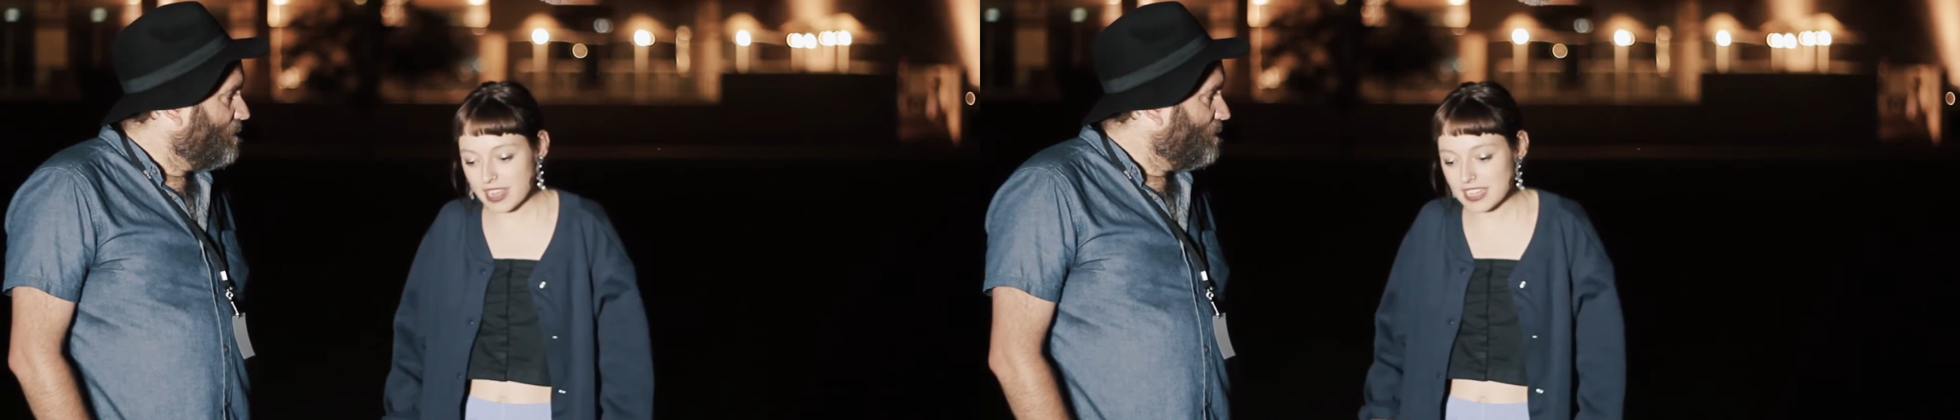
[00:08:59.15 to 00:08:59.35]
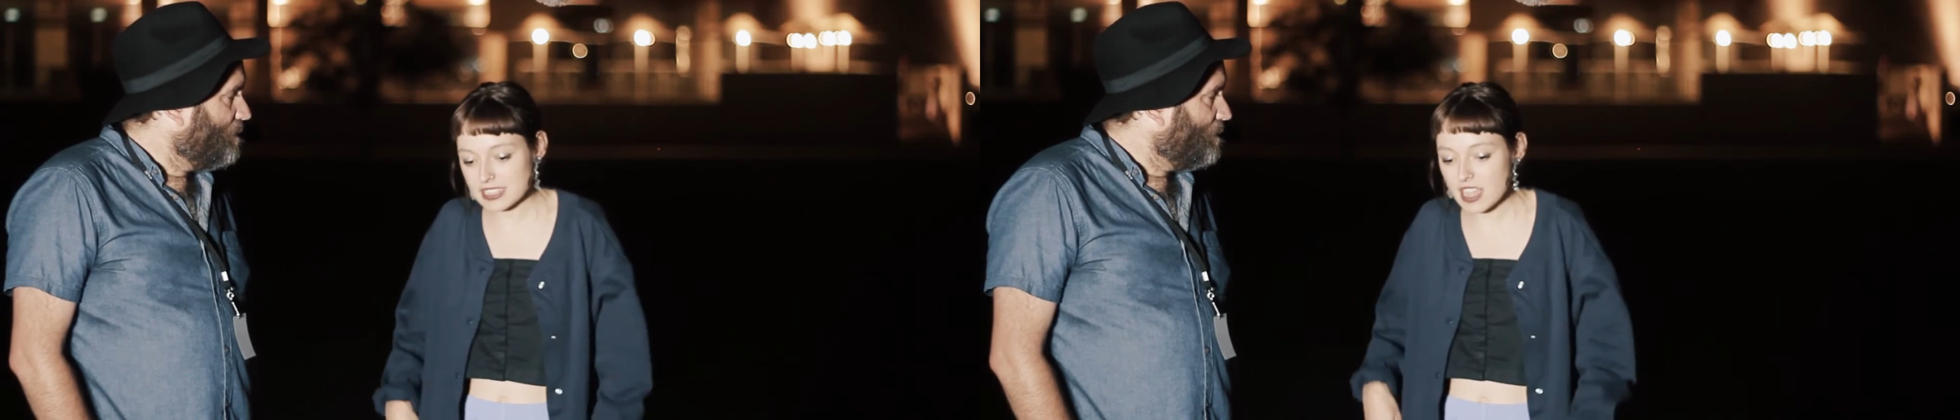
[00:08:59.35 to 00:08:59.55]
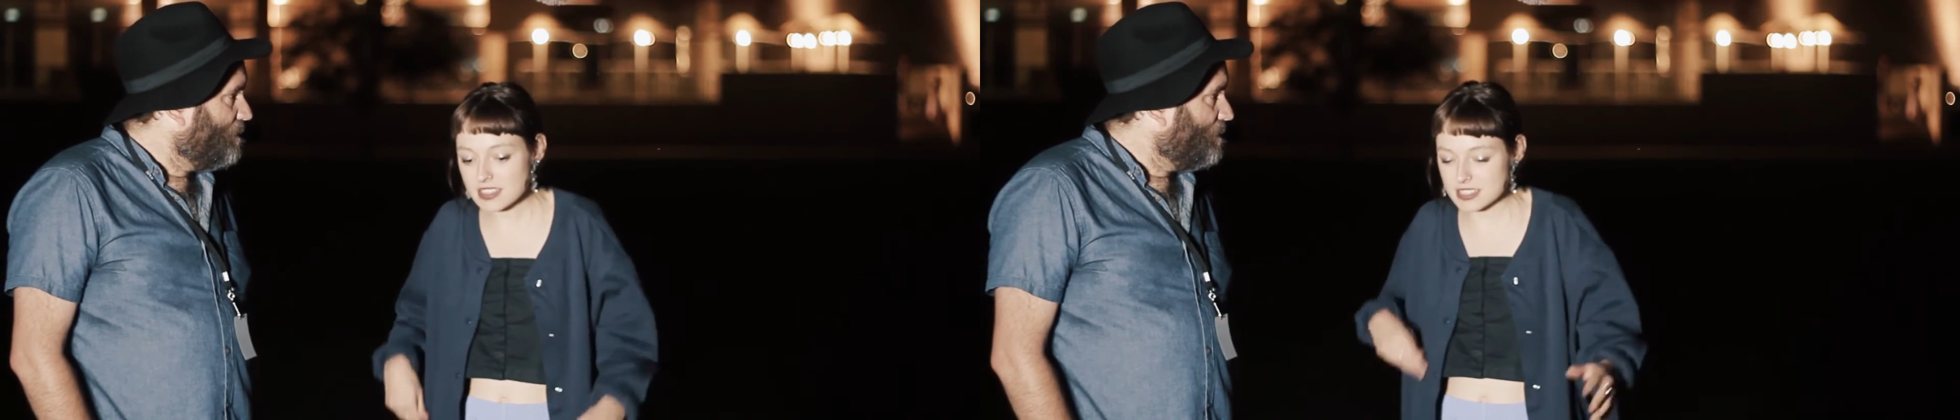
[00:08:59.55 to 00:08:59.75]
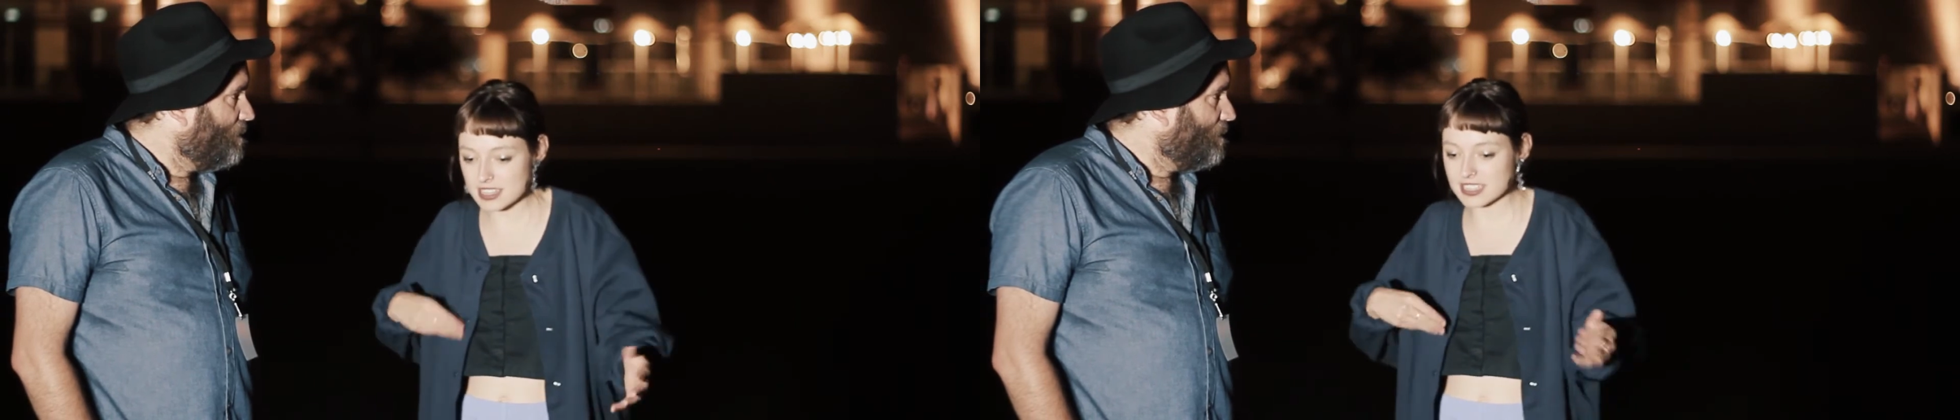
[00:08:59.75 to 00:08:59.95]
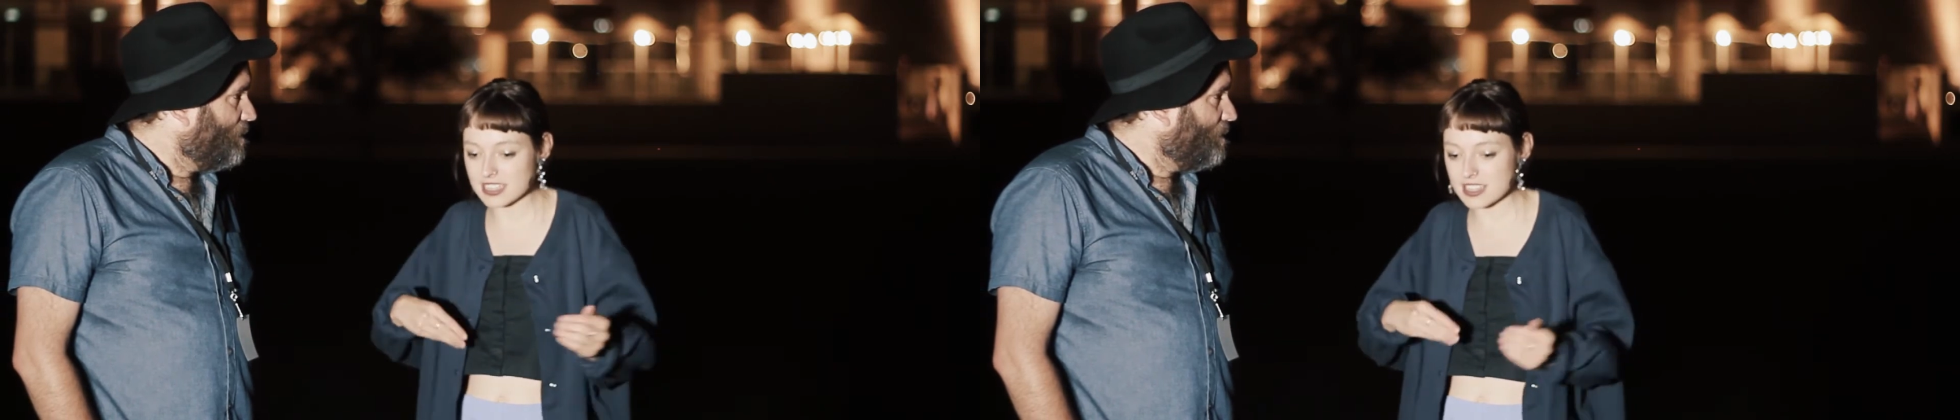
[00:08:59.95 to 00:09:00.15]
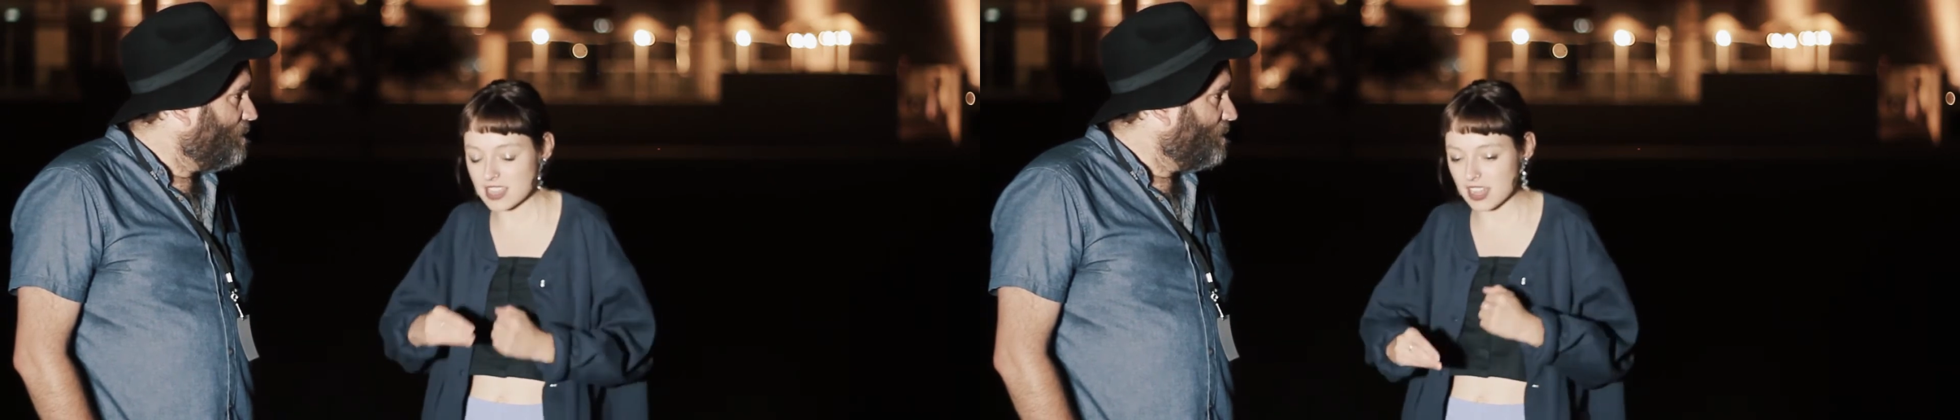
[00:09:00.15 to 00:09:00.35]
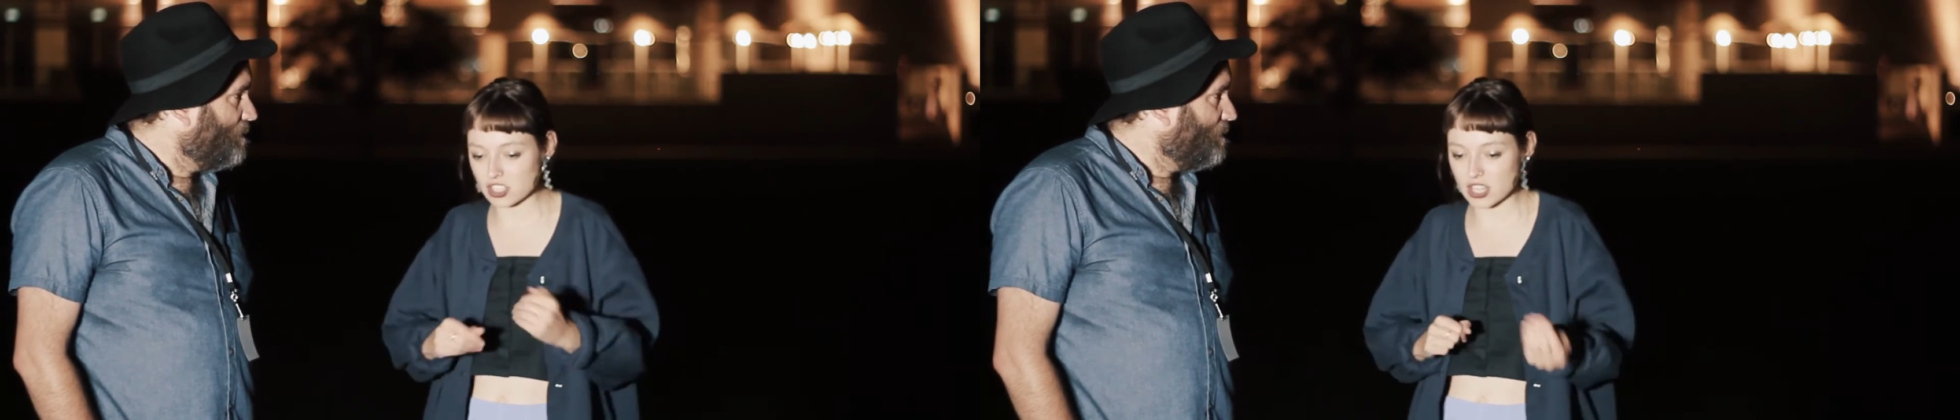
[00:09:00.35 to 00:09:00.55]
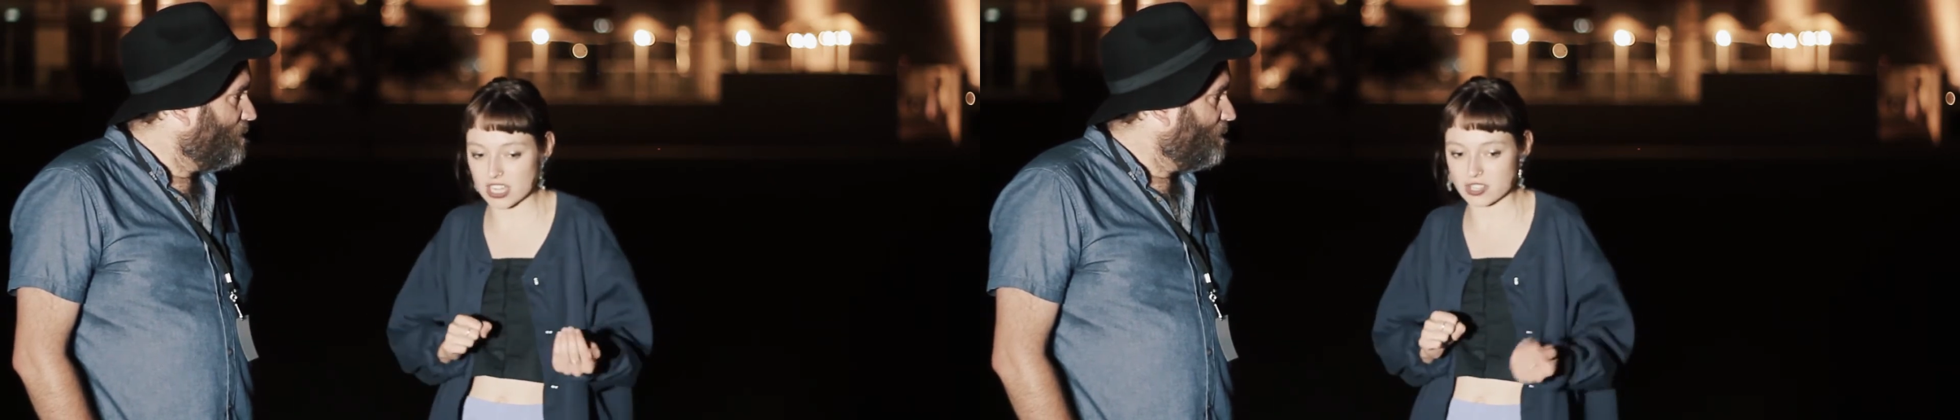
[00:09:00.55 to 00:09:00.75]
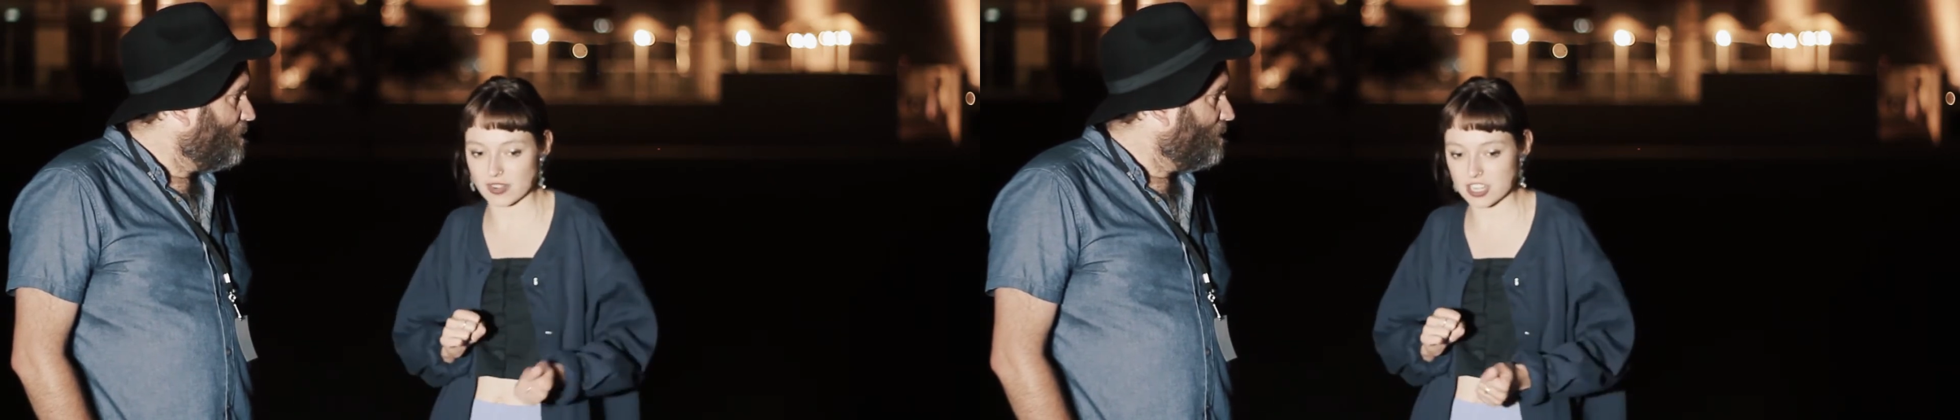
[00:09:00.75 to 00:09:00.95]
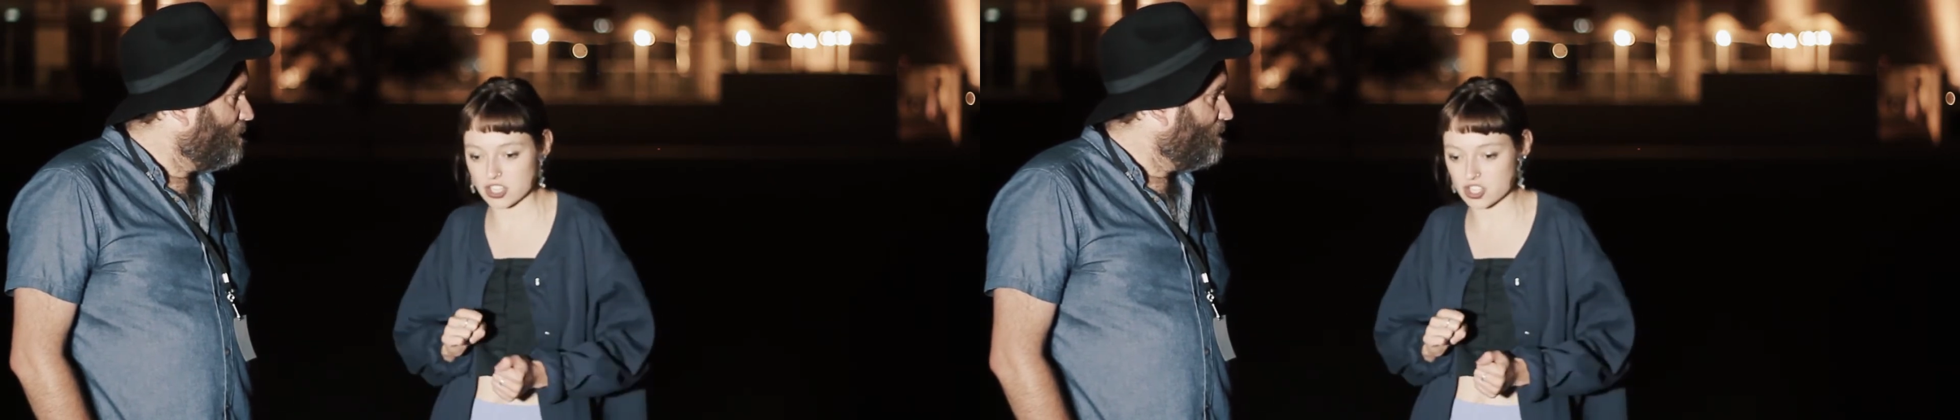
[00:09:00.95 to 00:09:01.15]
But it does kind of change the
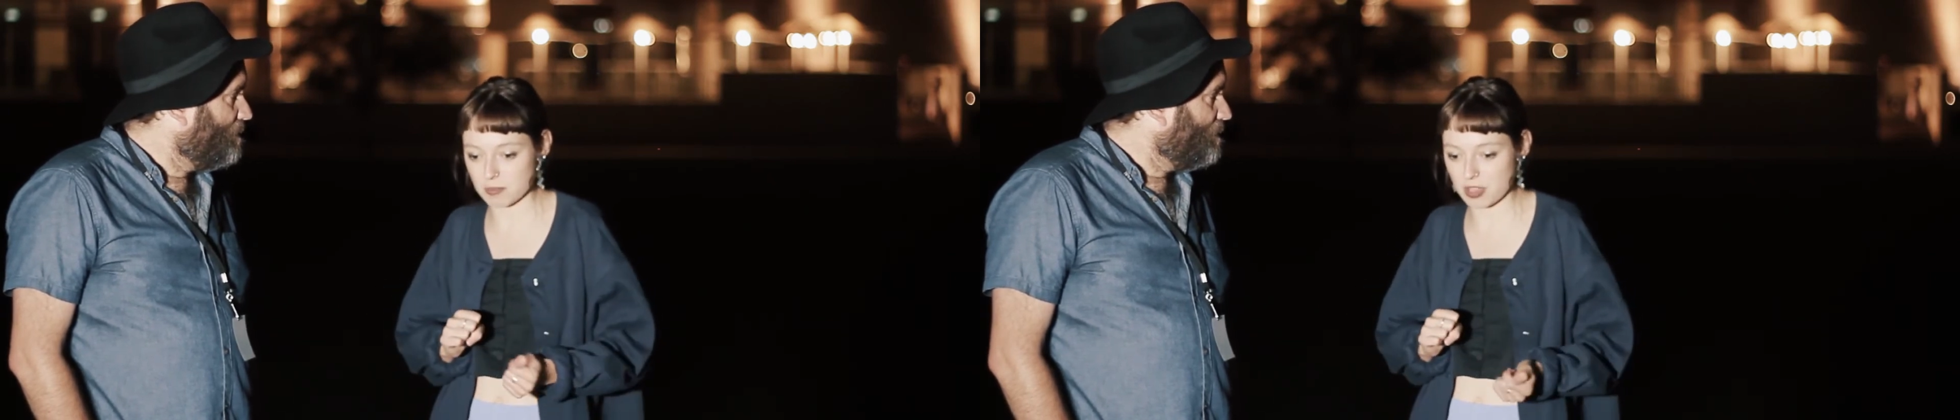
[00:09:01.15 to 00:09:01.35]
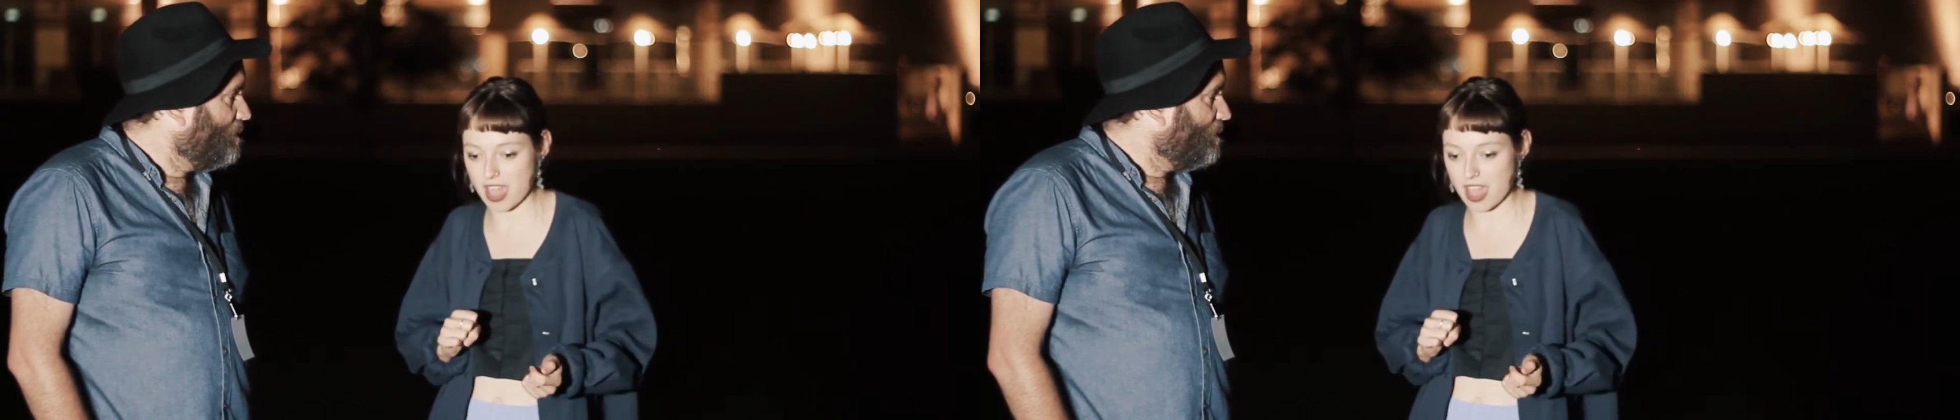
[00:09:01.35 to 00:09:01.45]
relationship